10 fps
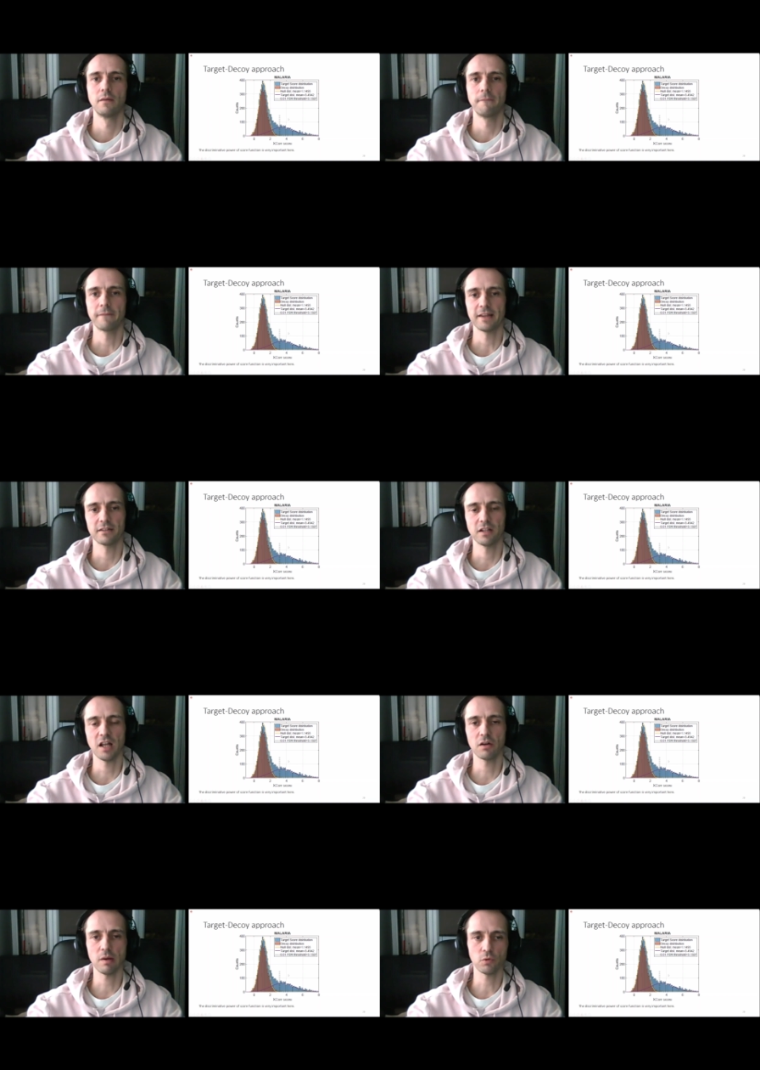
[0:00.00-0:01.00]
Okay,
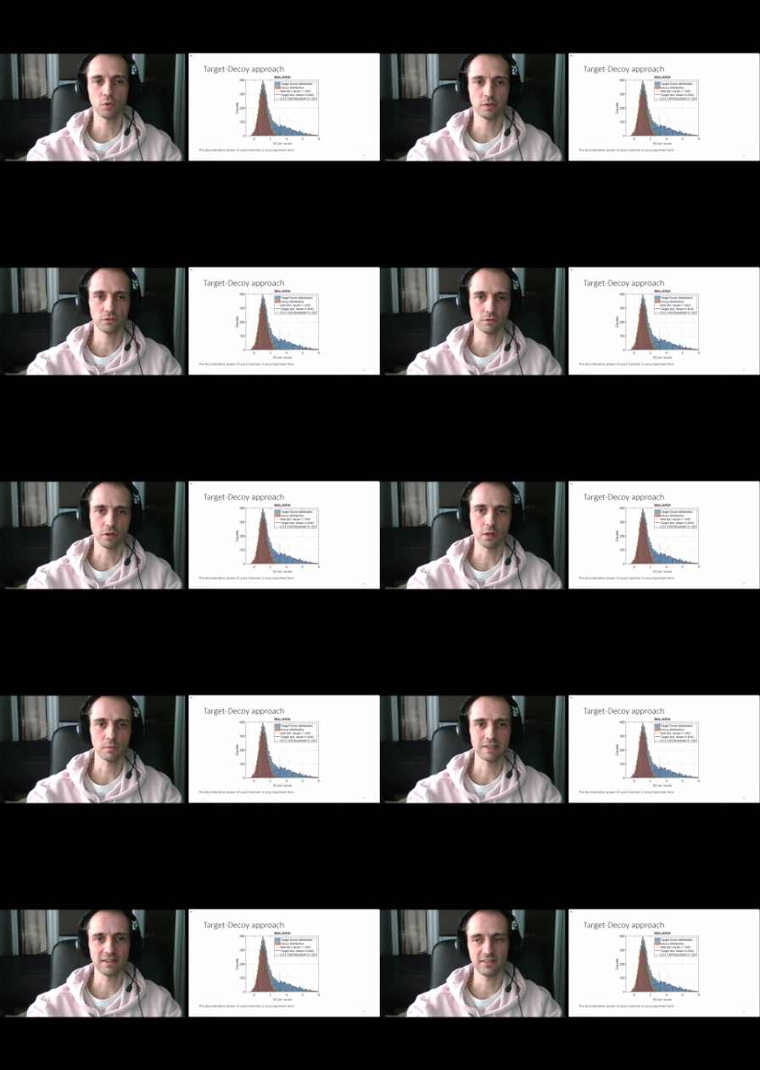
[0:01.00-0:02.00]
now I'm going to talk
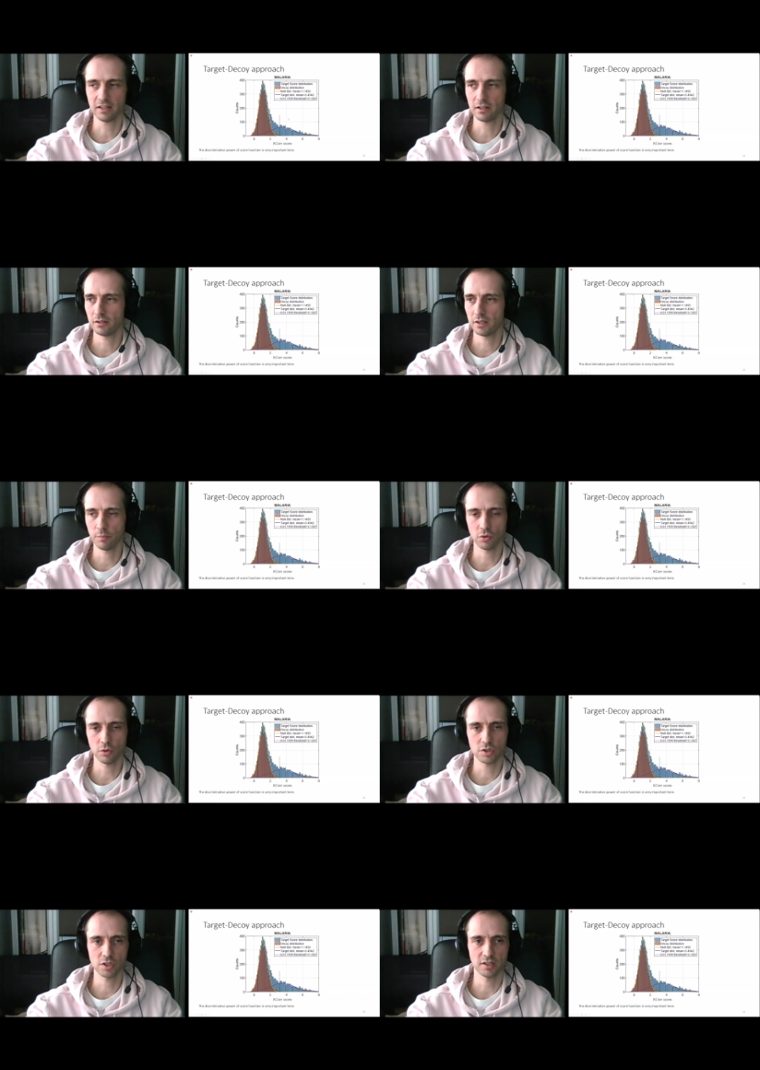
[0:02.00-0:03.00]
about the second
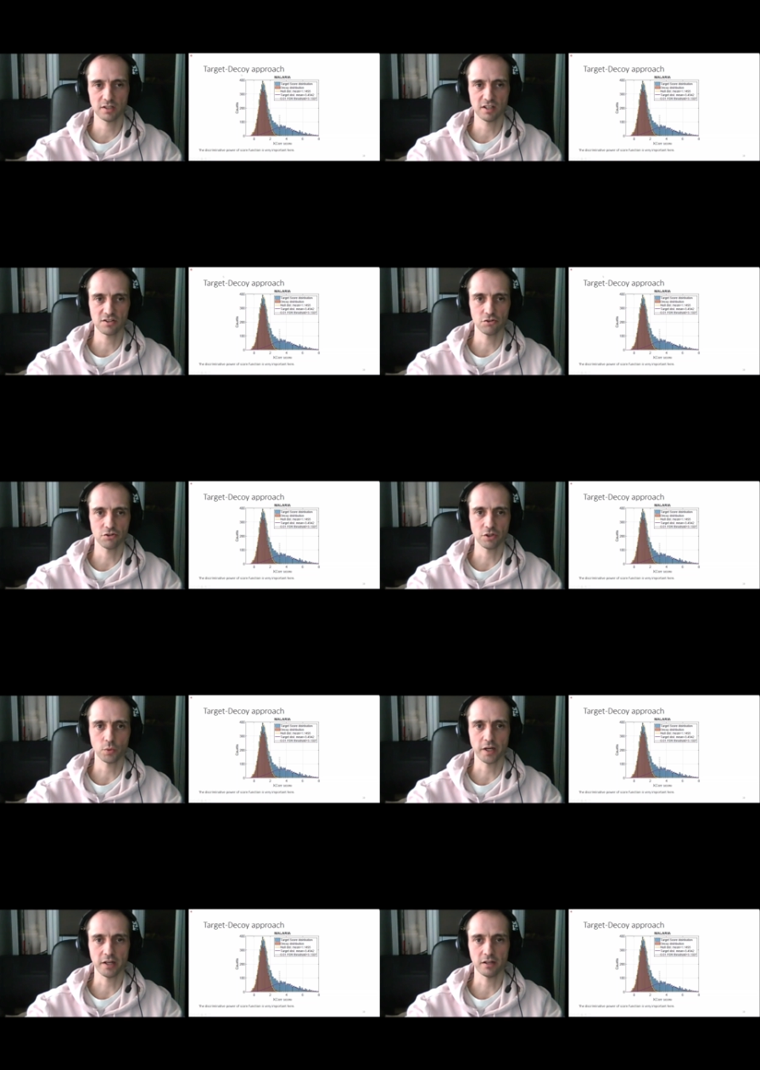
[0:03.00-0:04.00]
approach. It doesn't
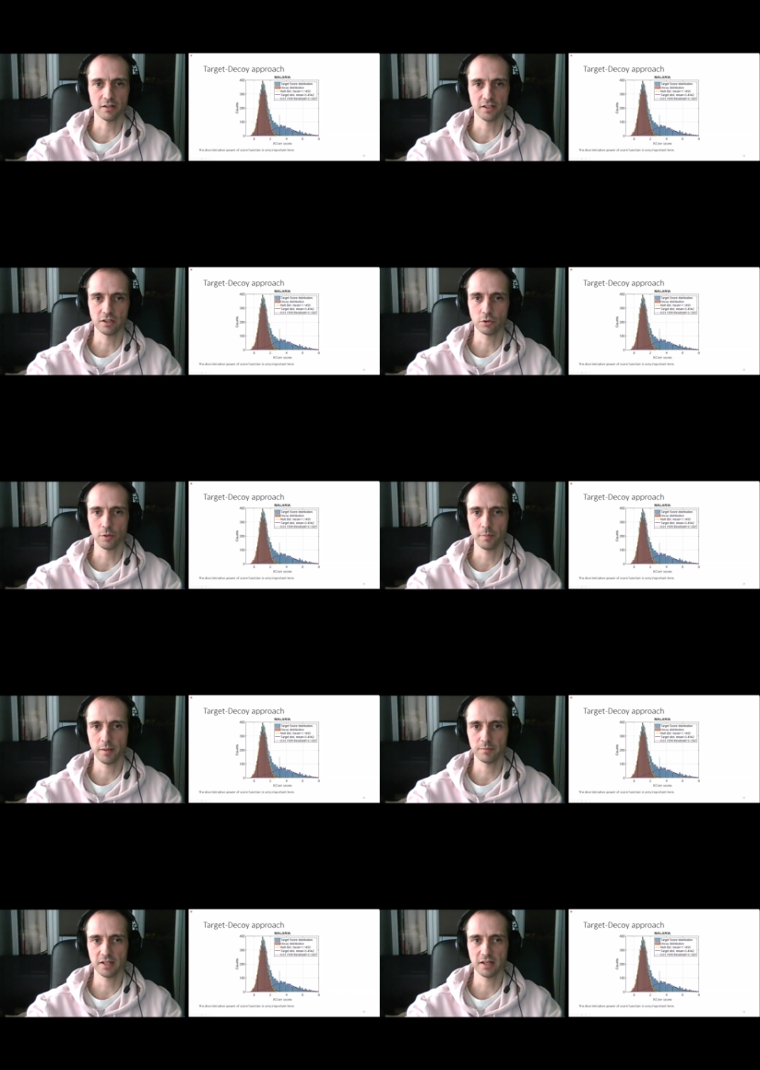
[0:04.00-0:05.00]
require decoy
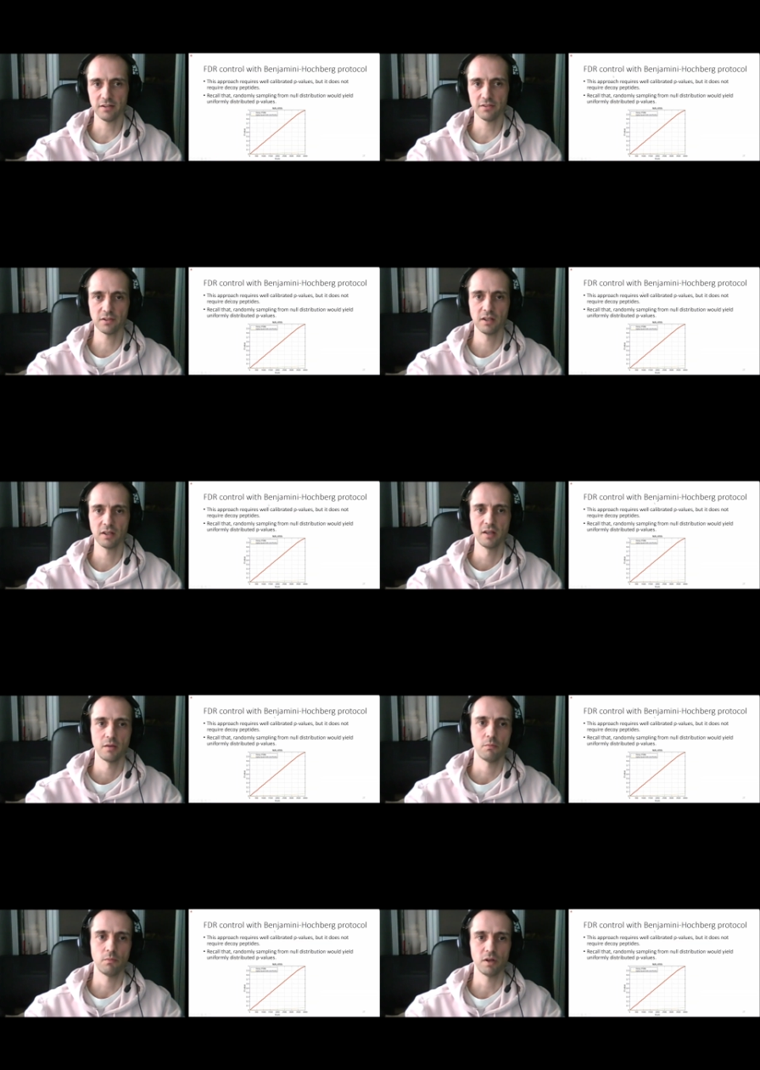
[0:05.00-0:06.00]
peptides,
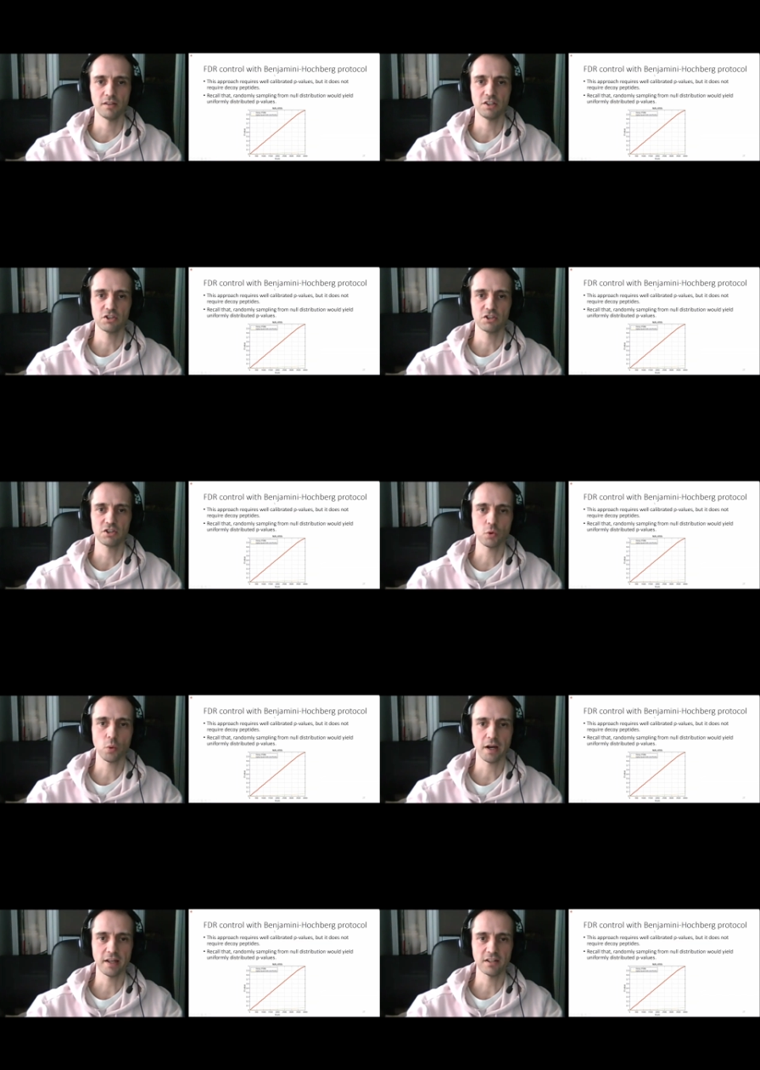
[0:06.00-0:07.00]
but it
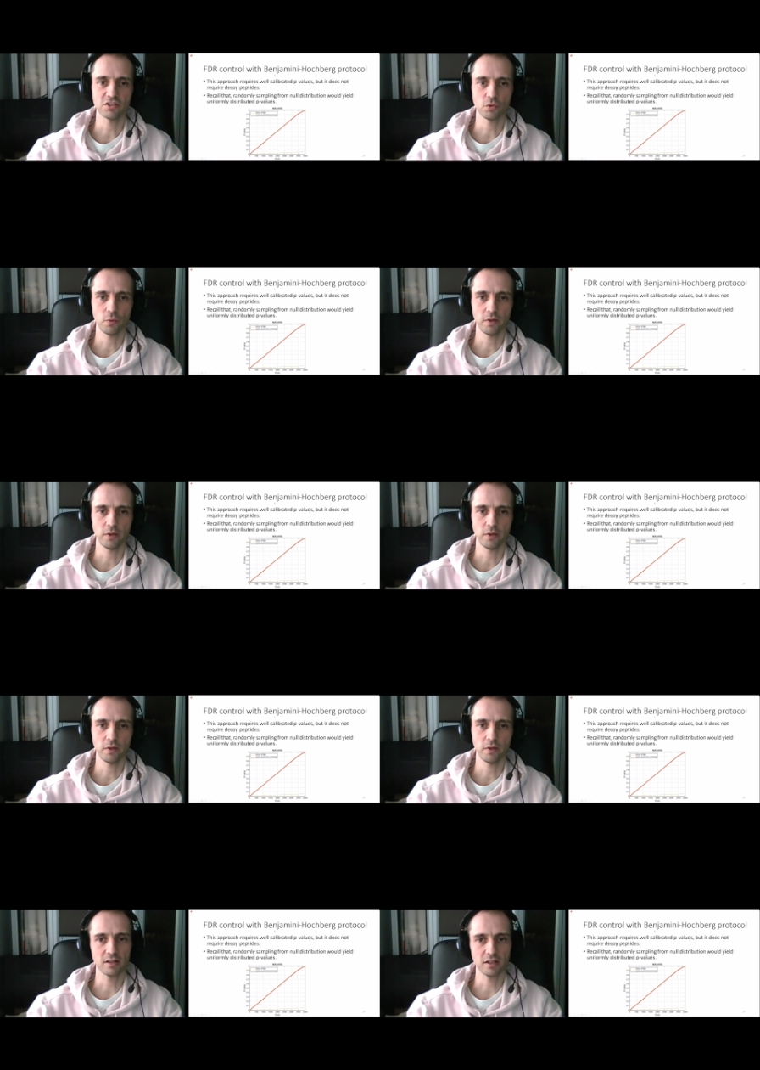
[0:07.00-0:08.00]
requires a very
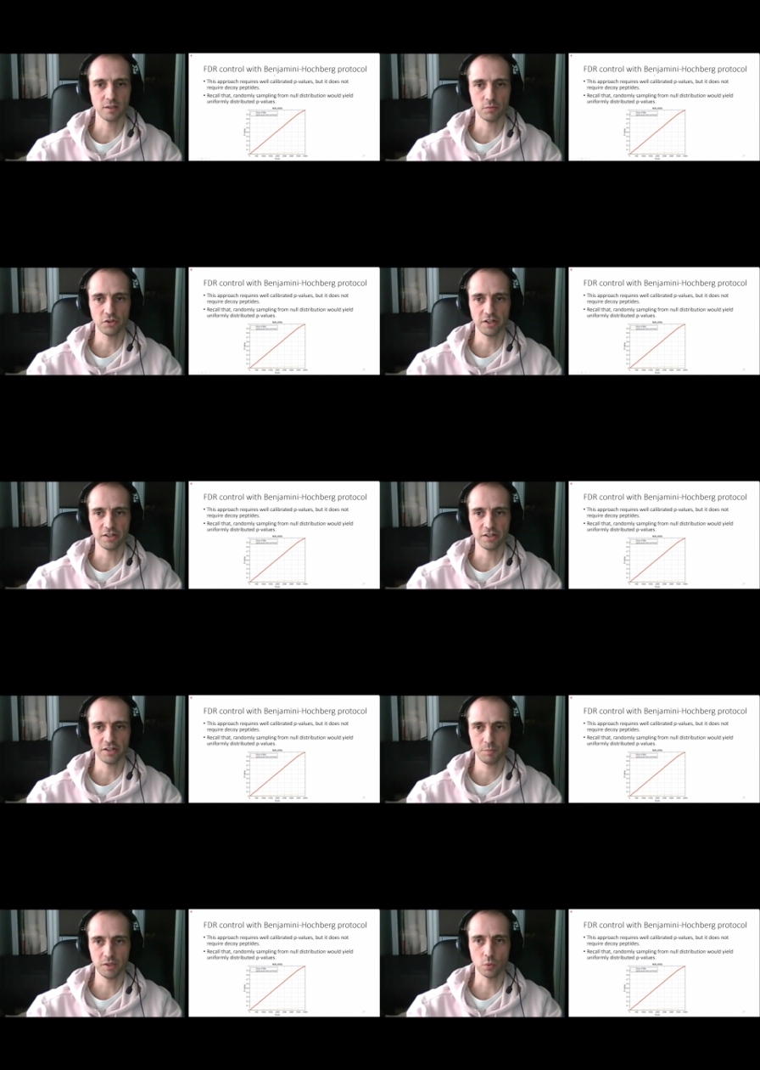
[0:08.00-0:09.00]
well-calibrated
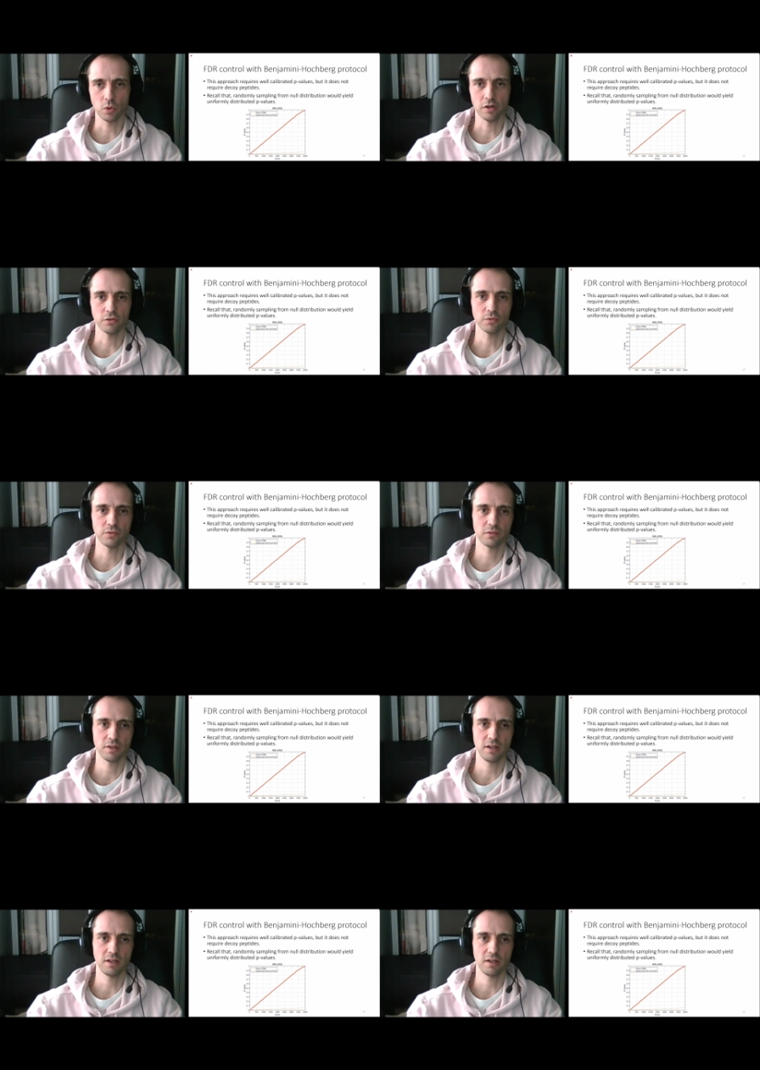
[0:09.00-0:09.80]
p-values.